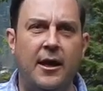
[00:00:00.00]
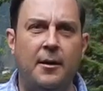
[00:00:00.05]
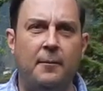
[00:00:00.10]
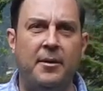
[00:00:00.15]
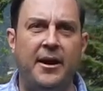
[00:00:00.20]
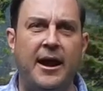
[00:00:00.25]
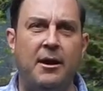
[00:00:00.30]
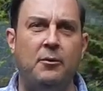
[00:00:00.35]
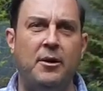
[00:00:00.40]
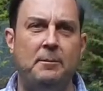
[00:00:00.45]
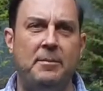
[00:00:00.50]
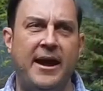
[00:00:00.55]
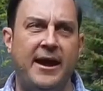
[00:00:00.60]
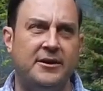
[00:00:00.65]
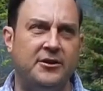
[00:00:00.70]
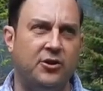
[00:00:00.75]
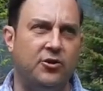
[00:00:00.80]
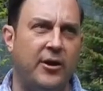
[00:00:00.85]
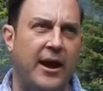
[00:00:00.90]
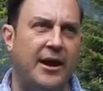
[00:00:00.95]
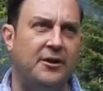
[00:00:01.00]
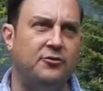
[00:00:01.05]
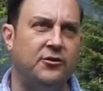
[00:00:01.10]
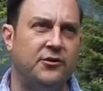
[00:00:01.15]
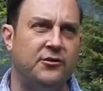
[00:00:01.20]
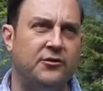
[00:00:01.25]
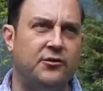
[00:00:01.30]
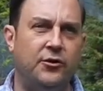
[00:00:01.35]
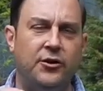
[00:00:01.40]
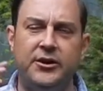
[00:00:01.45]
But I went back to
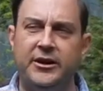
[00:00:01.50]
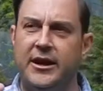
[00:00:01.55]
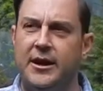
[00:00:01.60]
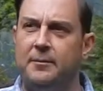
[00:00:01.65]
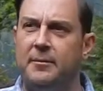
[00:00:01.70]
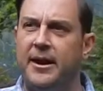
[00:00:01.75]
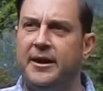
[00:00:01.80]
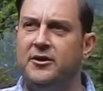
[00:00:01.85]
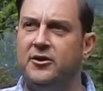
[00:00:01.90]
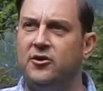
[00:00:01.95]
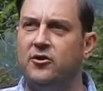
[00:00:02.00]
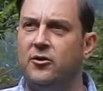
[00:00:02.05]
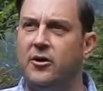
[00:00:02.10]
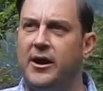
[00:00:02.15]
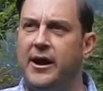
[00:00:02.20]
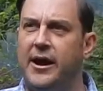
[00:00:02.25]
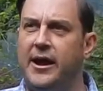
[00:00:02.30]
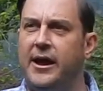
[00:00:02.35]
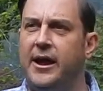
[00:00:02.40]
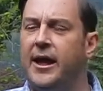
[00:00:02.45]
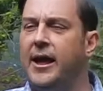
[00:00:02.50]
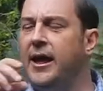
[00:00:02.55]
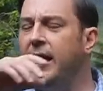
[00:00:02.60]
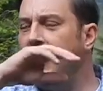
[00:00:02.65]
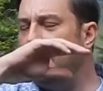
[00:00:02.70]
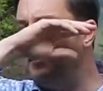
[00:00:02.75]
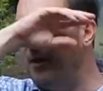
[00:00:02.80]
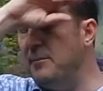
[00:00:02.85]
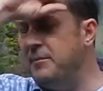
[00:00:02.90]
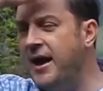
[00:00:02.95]
graduate school to get my degree,
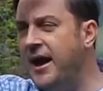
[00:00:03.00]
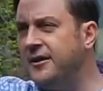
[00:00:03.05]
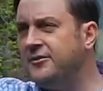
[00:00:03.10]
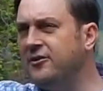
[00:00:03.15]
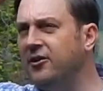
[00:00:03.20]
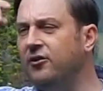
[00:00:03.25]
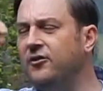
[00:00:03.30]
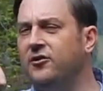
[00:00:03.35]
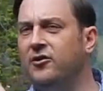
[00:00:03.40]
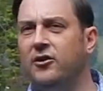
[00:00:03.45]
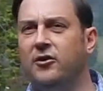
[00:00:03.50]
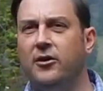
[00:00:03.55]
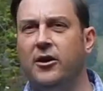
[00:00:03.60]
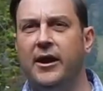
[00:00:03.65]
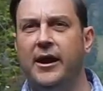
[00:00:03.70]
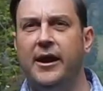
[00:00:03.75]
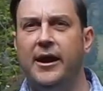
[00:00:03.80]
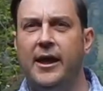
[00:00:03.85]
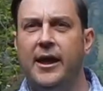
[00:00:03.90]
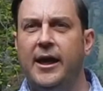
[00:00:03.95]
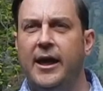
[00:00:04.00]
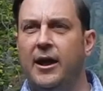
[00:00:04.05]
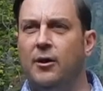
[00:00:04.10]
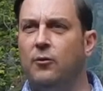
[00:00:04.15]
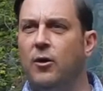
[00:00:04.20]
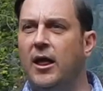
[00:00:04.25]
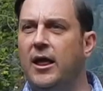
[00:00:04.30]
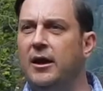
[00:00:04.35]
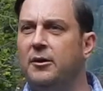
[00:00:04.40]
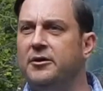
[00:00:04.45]
my master's degree, and
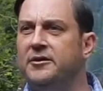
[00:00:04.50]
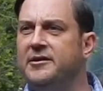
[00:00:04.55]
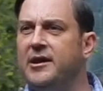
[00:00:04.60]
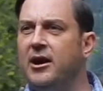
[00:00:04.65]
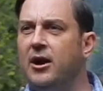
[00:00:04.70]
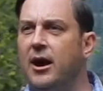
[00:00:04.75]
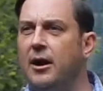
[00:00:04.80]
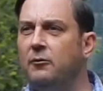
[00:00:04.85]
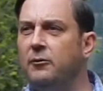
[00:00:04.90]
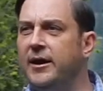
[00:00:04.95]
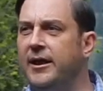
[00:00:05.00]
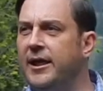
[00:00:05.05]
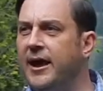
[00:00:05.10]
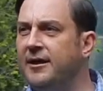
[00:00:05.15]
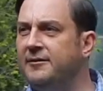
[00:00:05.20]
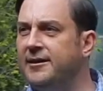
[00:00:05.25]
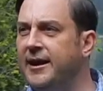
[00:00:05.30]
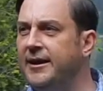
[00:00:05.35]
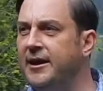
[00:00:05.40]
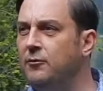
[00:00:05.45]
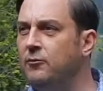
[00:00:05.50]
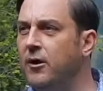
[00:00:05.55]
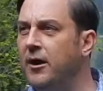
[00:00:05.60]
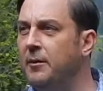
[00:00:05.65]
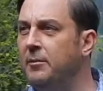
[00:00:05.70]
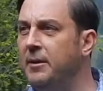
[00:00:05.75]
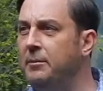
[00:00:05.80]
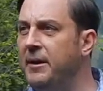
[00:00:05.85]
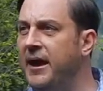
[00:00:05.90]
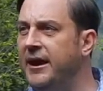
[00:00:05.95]
while I was there I realized I didn't want
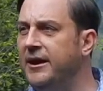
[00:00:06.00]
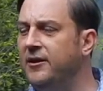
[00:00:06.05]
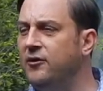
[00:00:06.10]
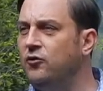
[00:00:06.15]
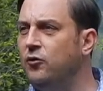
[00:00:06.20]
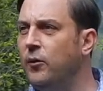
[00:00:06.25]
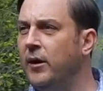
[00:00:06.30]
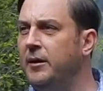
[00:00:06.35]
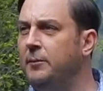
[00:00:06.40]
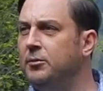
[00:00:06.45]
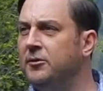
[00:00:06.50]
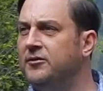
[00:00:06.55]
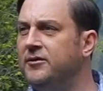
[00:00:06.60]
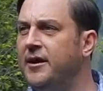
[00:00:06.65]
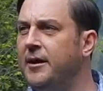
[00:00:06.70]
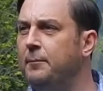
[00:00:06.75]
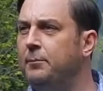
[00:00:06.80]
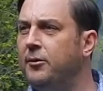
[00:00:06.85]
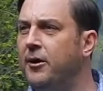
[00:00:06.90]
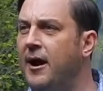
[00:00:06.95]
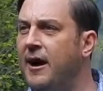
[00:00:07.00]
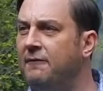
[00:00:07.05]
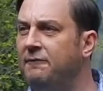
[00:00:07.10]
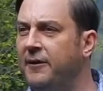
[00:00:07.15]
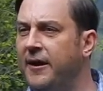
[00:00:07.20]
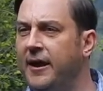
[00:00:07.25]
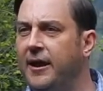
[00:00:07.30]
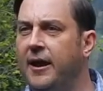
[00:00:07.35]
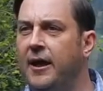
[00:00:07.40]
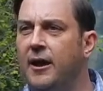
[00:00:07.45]
to be making 20%
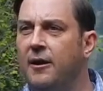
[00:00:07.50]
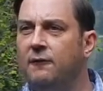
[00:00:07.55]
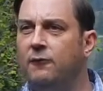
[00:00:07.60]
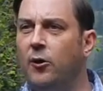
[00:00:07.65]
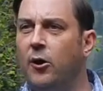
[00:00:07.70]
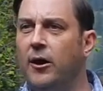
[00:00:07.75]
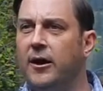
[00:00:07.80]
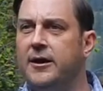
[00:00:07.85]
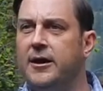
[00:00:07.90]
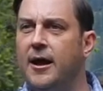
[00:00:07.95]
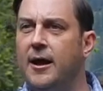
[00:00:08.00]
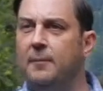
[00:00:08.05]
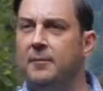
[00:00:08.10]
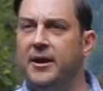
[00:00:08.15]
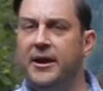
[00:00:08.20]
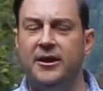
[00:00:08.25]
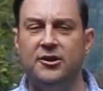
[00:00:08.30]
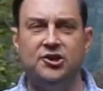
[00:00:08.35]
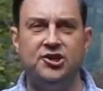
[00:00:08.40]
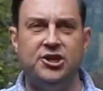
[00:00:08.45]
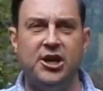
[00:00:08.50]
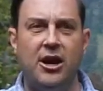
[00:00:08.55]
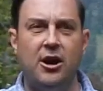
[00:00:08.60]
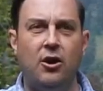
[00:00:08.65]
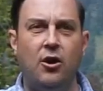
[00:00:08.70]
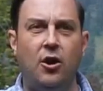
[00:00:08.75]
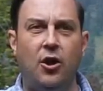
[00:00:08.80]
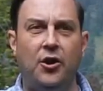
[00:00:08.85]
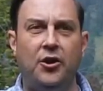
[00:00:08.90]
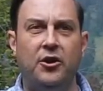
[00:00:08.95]
profit for a company and
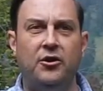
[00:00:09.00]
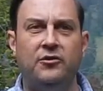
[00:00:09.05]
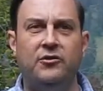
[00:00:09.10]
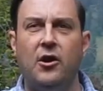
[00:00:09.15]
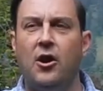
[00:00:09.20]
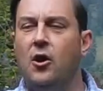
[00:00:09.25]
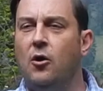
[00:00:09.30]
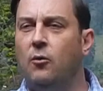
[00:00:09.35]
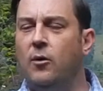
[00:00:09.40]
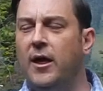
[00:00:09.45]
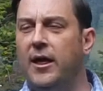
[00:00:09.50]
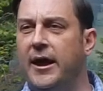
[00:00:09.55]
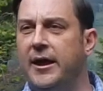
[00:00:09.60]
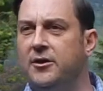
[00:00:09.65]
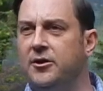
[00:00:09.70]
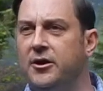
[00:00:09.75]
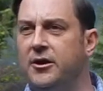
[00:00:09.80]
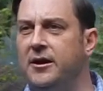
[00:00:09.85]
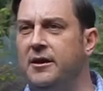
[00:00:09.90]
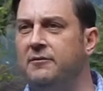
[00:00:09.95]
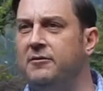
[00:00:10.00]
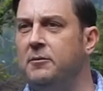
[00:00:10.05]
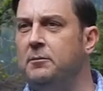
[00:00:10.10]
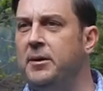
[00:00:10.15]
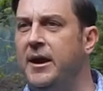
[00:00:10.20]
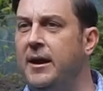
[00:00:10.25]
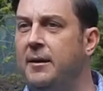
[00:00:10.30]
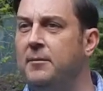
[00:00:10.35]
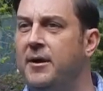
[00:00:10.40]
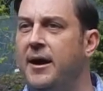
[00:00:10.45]
shareholders while I couldn't even
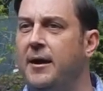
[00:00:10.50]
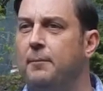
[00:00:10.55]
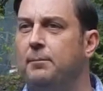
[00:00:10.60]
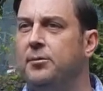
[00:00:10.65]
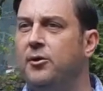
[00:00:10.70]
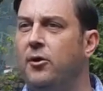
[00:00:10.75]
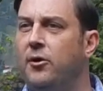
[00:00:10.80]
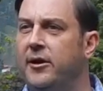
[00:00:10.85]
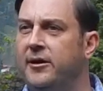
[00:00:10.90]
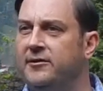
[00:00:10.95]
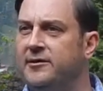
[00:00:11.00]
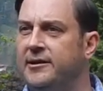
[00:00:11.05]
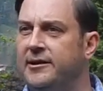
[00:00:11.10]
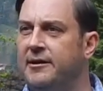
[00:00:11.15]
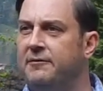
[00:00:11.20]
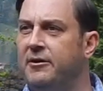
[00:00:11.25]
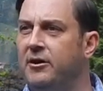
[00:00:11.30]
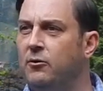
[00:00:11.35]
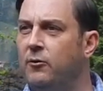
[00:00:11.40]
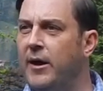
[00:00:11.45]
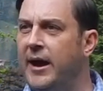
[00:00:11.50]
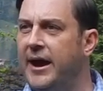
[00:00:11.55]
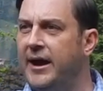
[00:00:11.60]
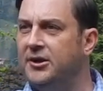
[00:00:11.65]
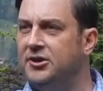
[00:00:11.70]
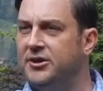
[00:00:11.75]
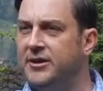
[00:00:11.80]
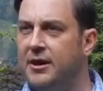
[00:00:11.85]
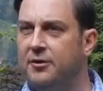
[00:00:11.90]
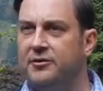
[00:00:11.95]
pay my employees a living
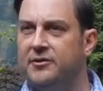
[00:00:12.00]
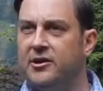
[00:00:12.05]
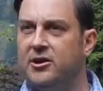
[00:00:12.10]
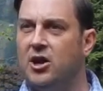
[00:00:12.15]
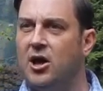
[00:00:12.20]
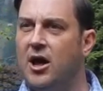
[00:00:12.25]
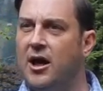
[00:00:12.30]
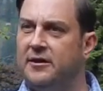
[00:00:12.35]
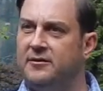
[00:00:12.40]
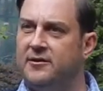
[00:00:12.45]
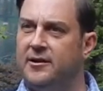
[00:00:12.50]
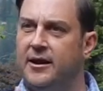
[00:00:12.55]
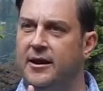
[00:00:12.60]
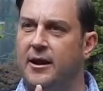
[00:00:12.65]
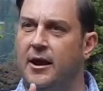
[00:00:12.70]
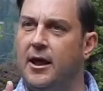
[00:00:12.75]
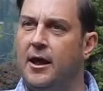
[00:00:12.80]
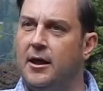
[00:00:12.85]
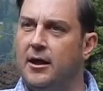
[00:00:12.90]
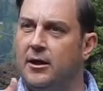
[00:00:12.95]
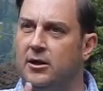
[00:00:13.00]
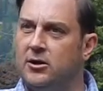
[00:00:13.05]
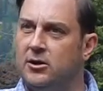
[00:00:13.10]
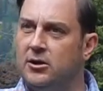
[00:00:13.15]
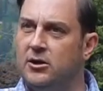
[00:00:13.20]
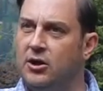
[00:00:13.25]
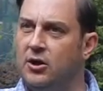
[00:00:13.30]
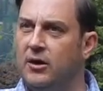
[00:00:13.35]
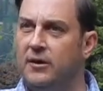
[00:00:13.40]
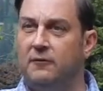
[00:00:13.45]
wage. And that was a constant.
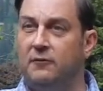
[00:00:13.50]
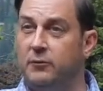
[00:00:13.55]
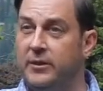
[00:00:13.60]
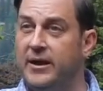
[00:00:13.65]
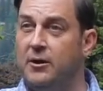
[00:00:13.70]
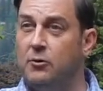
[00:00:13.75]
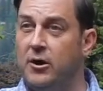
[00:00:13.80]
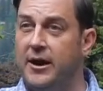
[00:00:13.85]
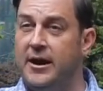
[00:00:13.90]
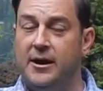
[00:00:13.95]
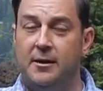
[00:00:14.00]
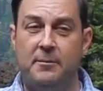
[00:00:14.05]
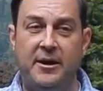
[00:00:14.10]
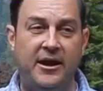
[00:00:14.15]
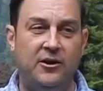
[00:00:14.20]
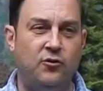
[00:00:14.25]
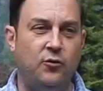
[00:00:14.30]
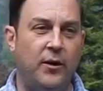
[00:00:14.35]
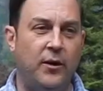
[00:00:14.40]
They want you to make